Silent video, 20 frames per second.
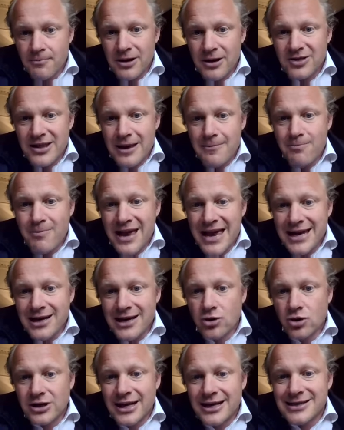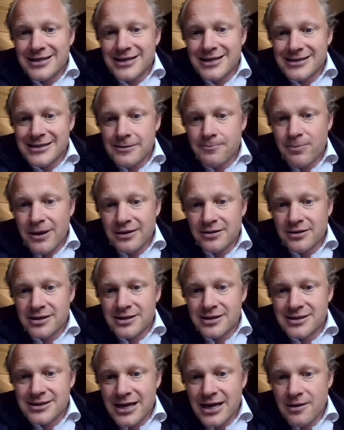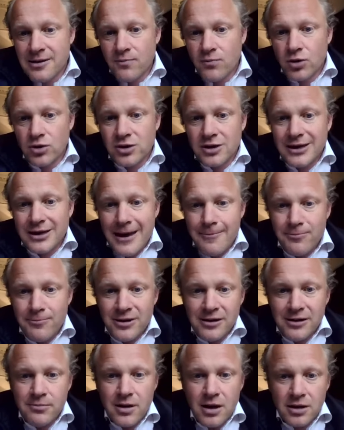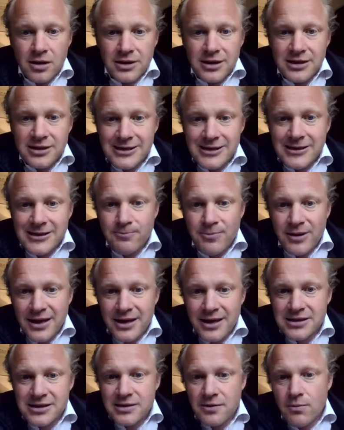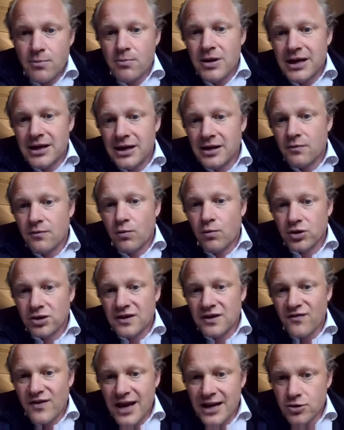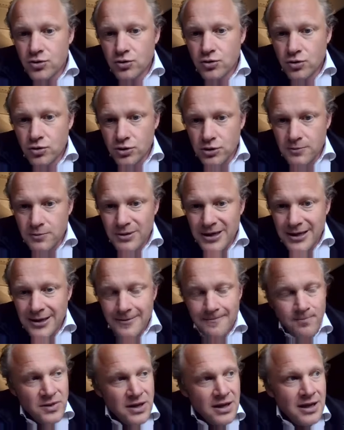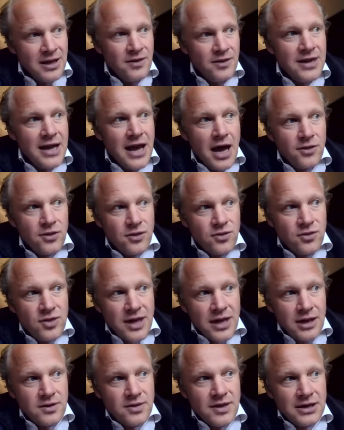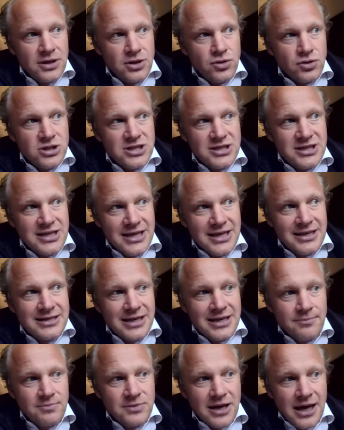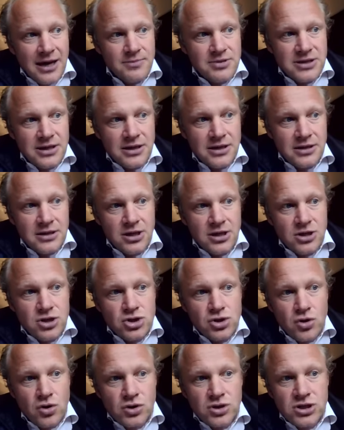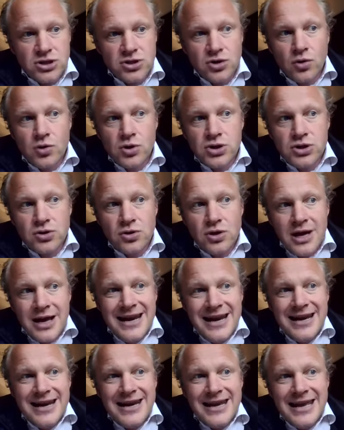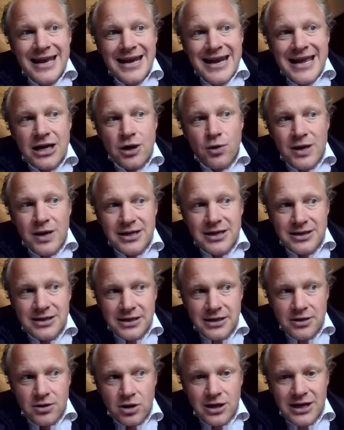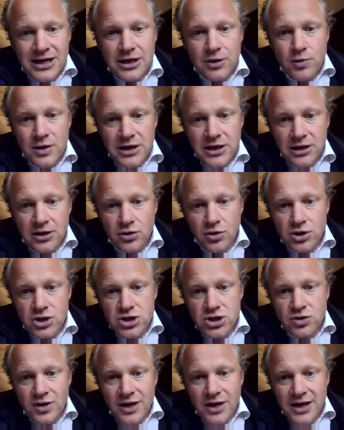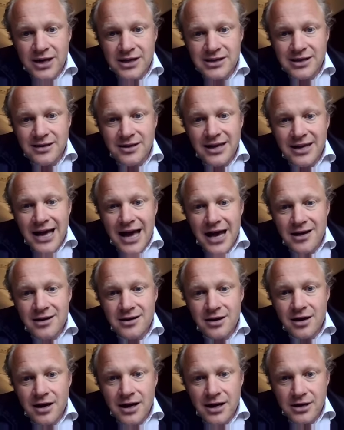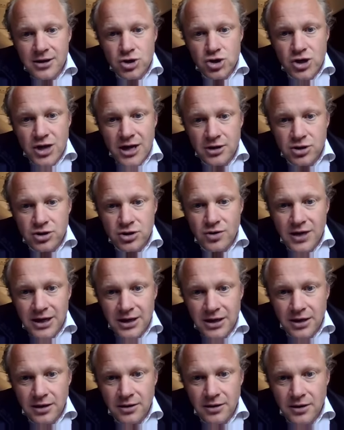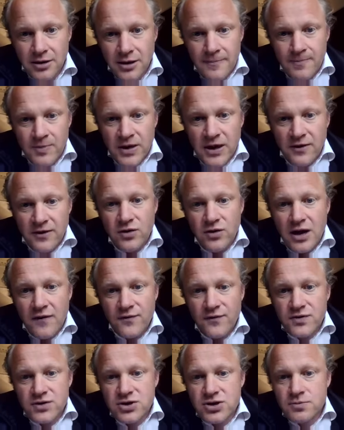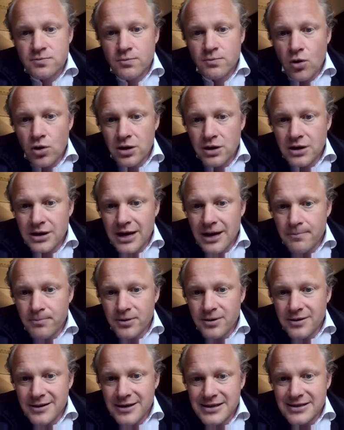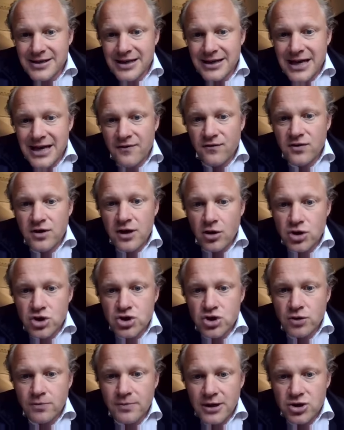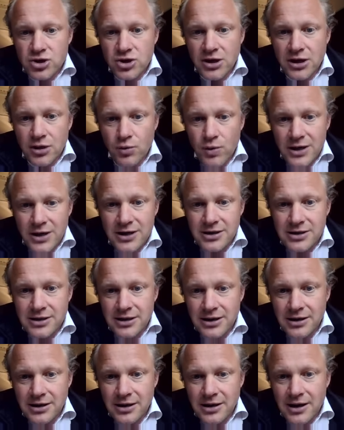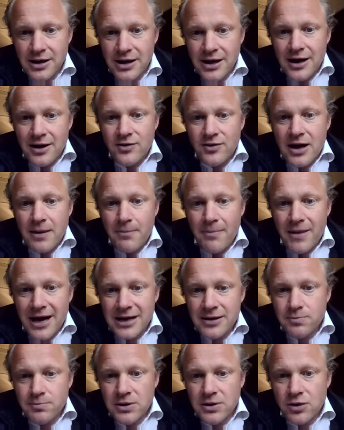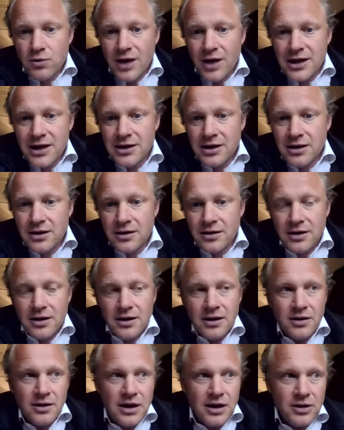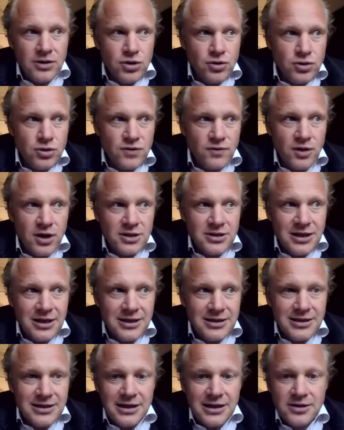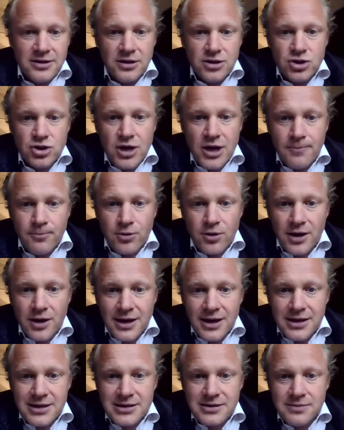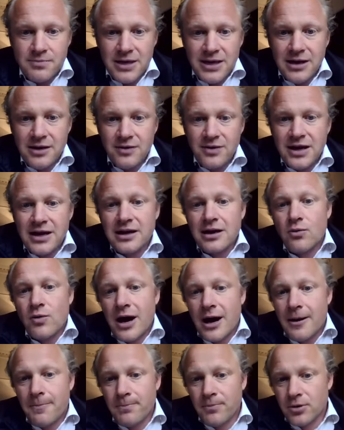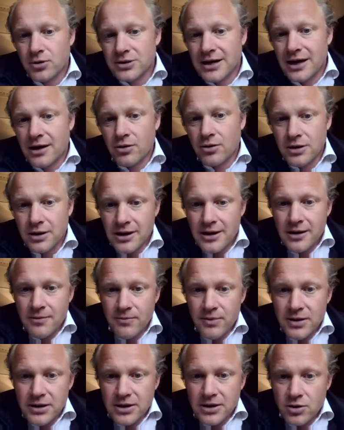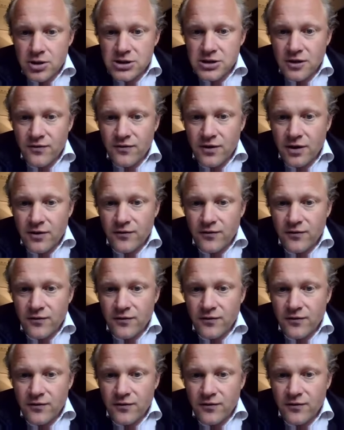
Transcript: but they may not anticipate the same what the capital market anticipates, meaning what the value could be. The other thing that you see sometimes in stocks is also illiquidity or liquidity constraints in the underlying share trading. If you have smaller companies that have not so much liquidity, there might be quite a huge volatility in the share price, meaning they go up or down because of